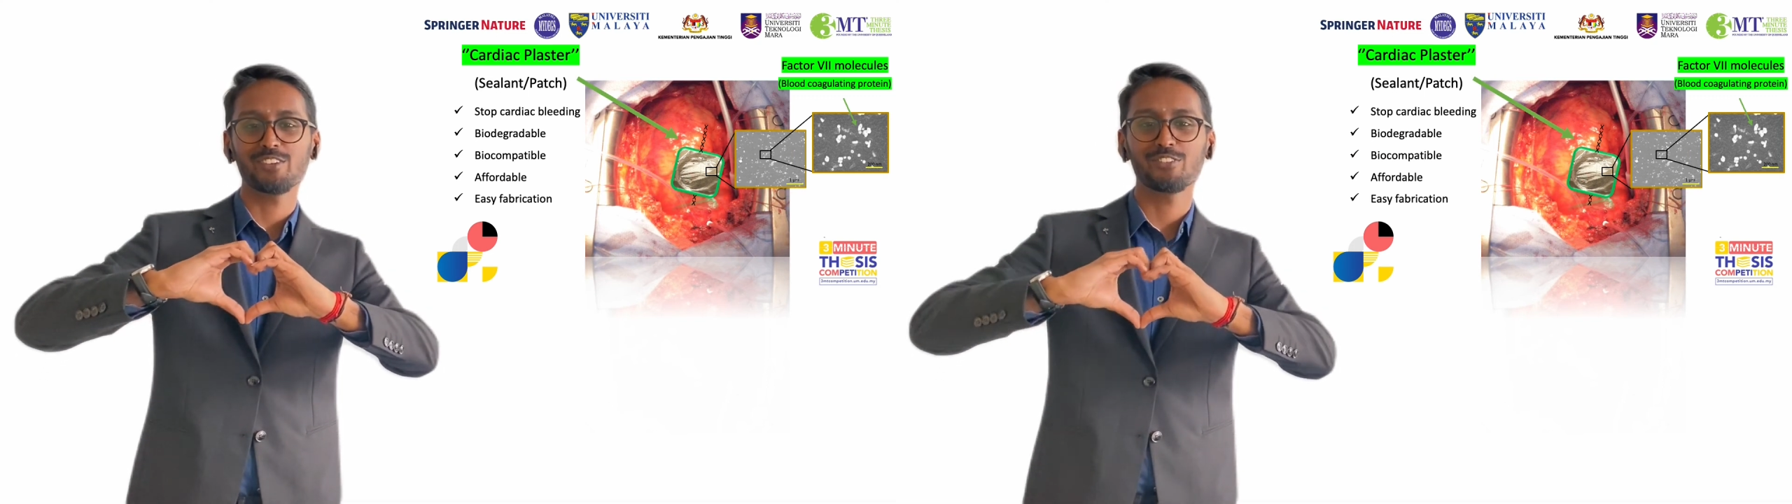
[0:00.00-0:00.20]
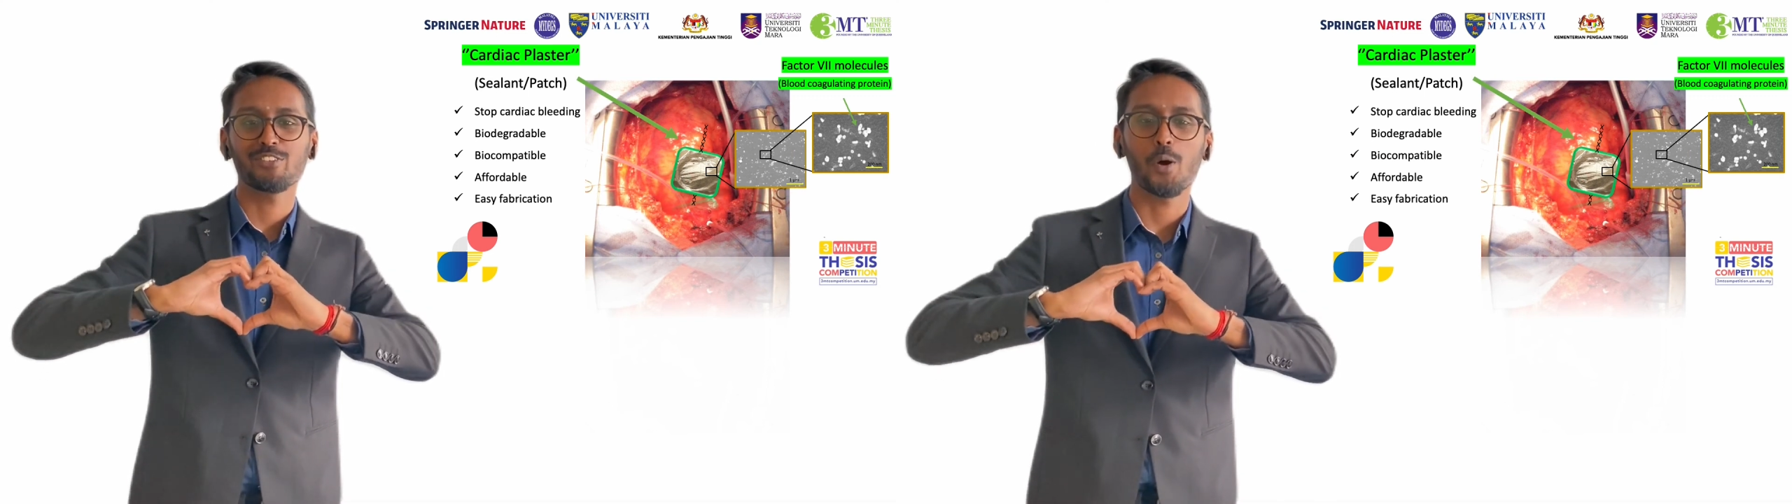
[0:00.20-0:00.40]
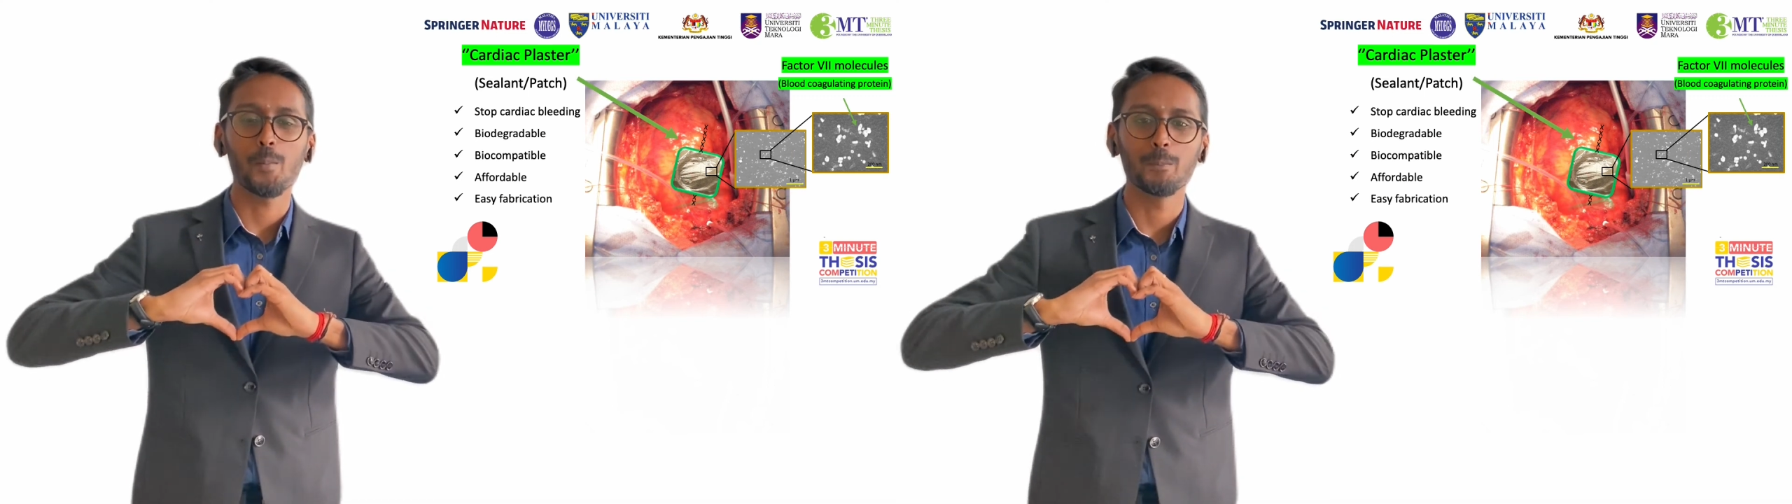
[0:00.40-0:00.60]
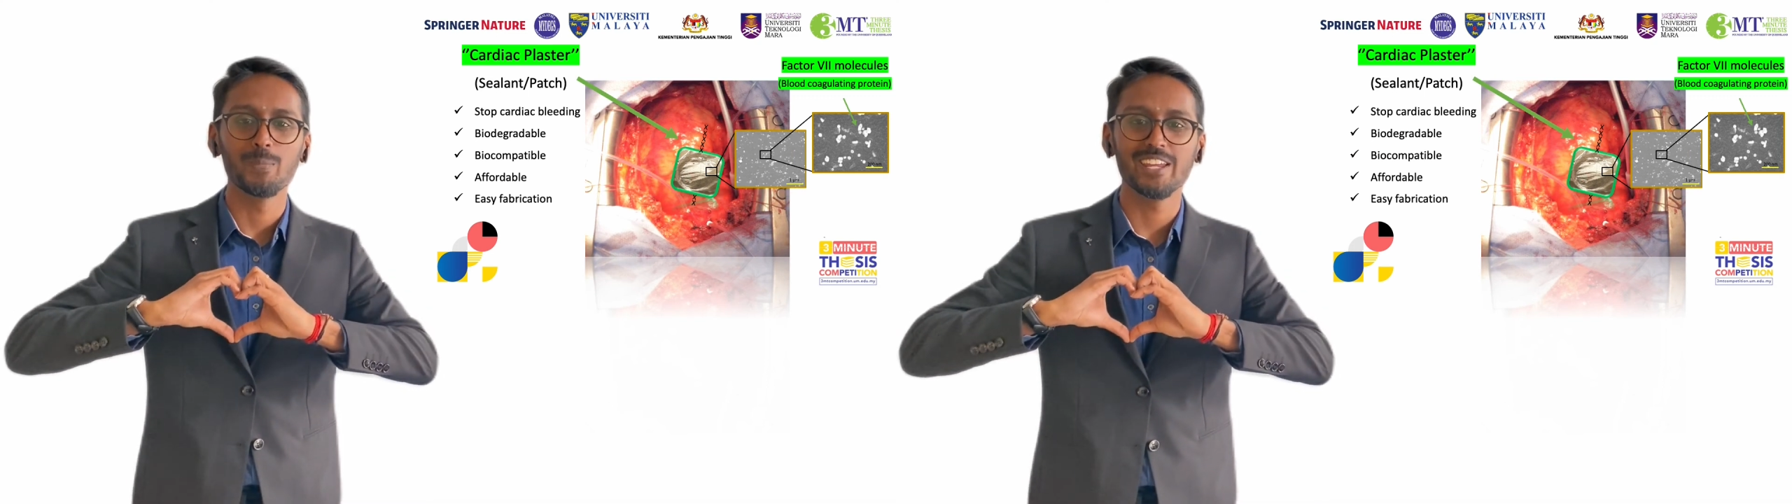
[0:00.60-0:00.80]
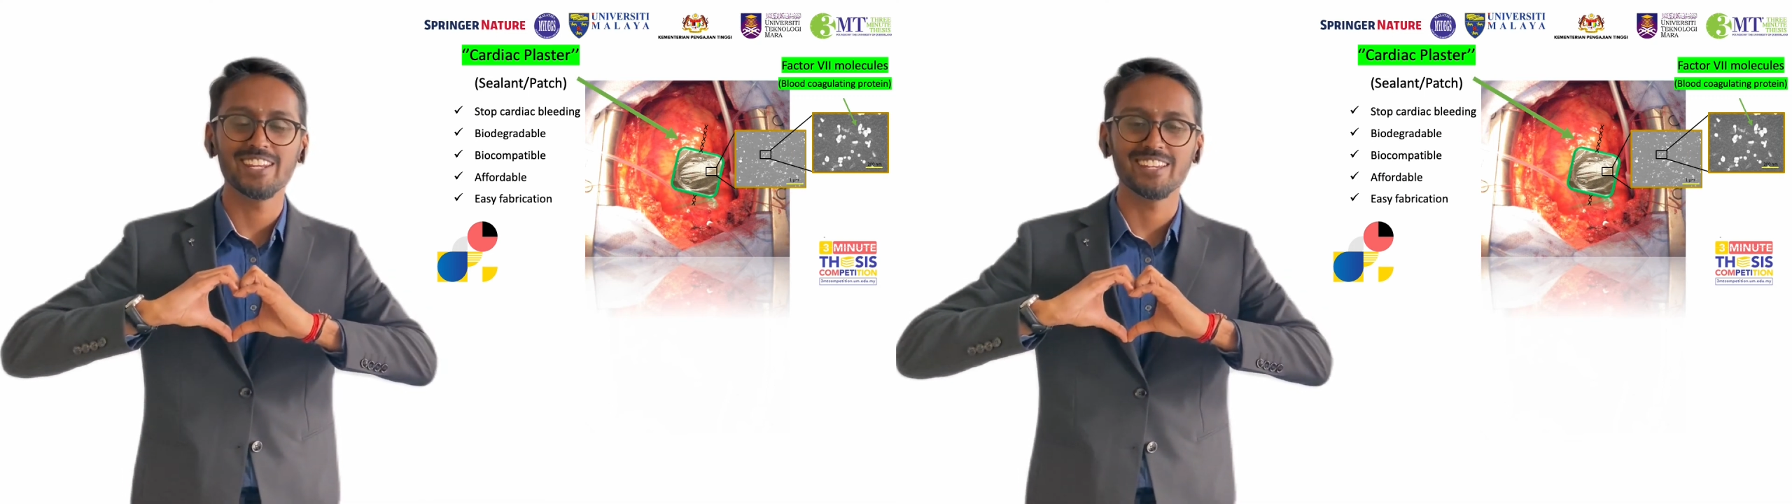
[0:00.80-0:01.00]
from
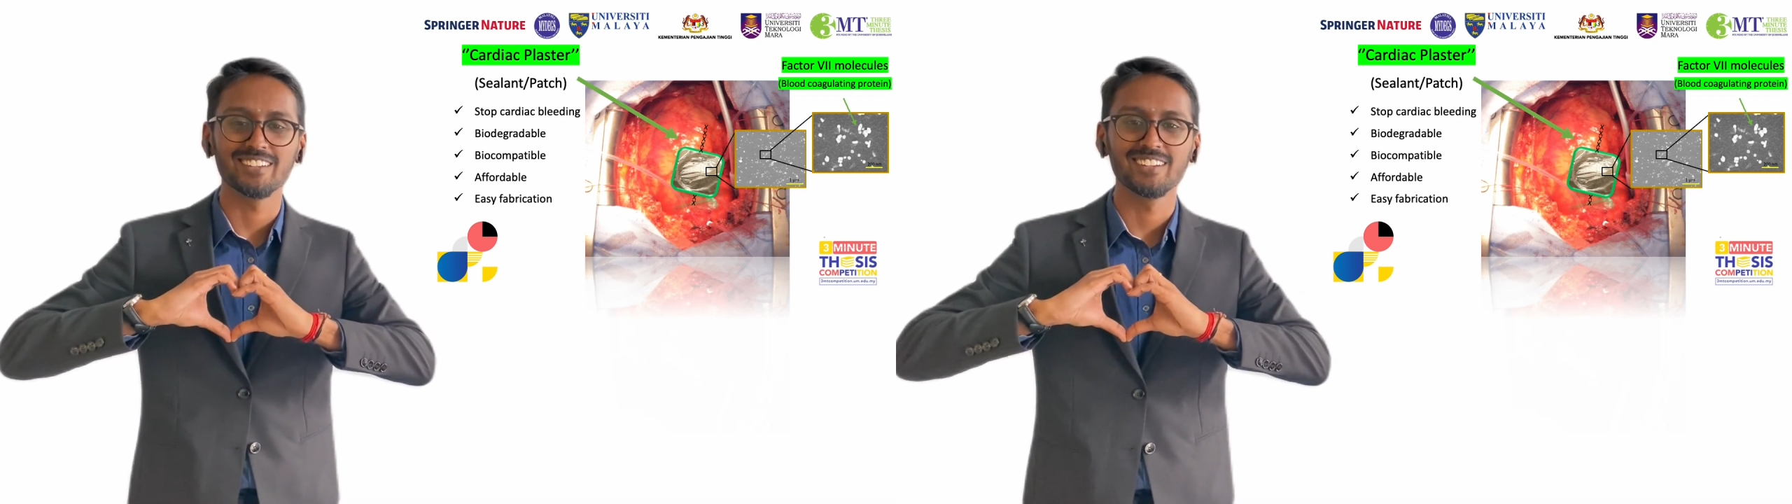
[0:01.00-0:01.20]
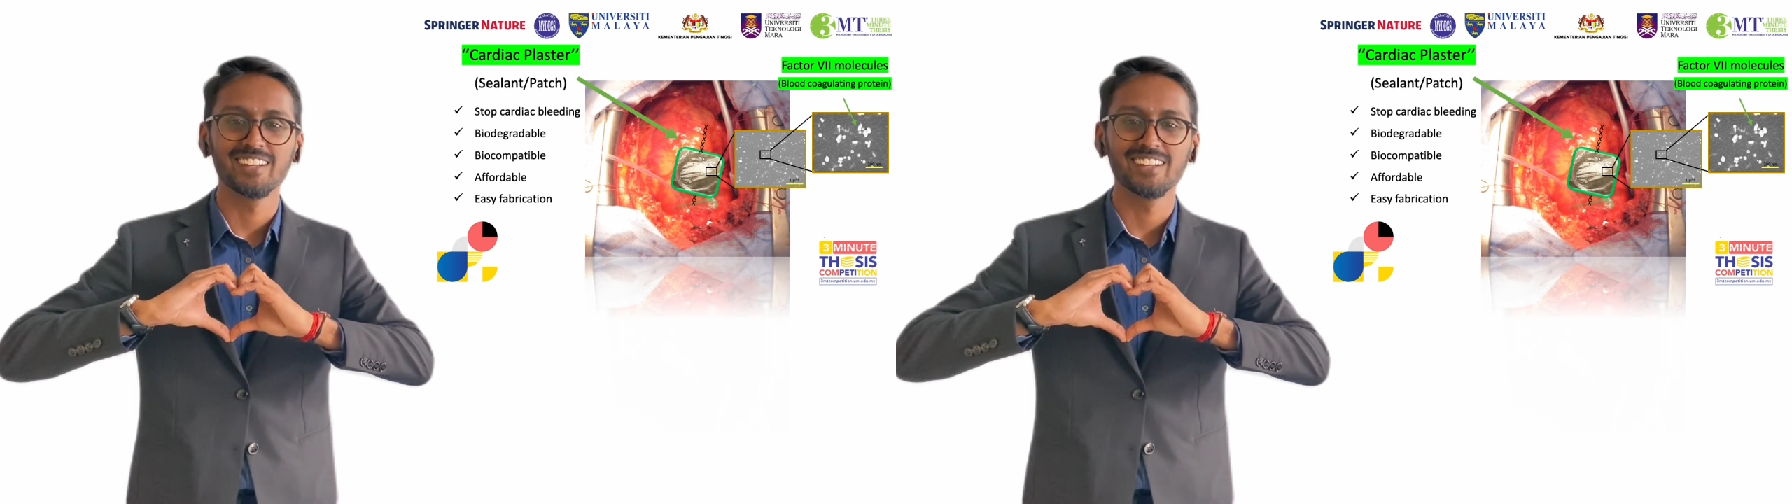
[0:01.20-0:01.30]
bleeding?